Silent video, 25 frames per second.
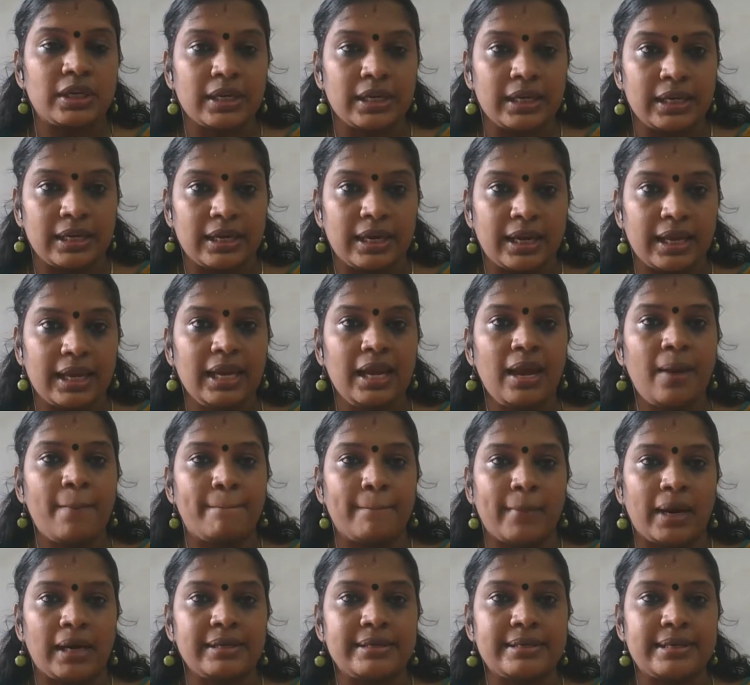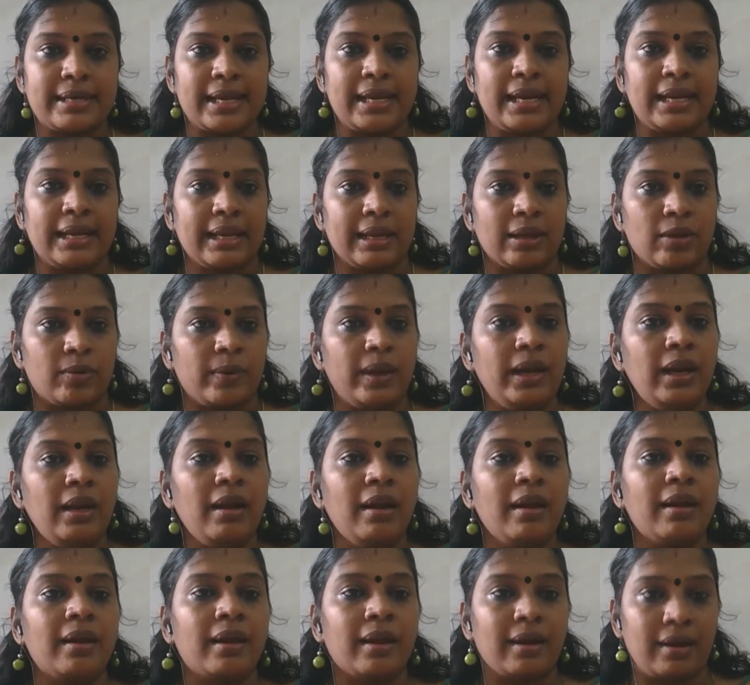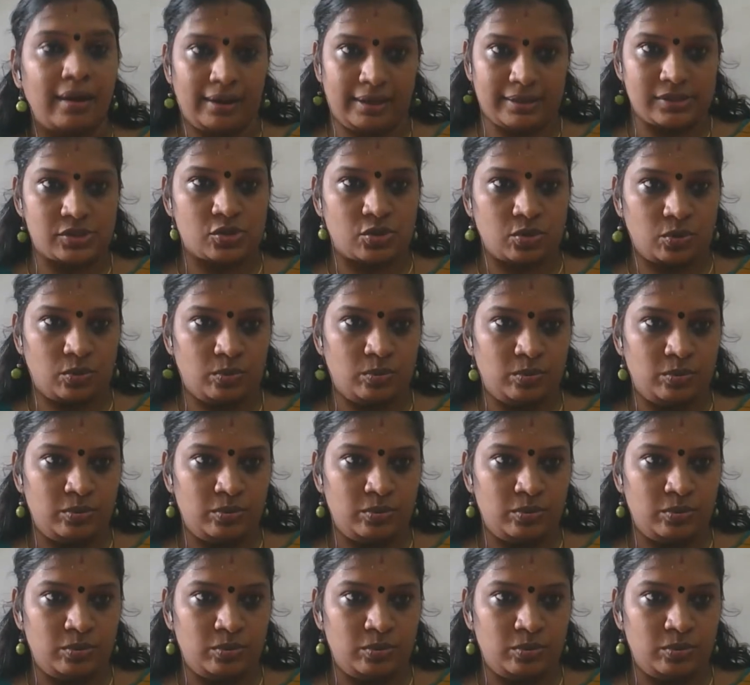in a multilingual classroom.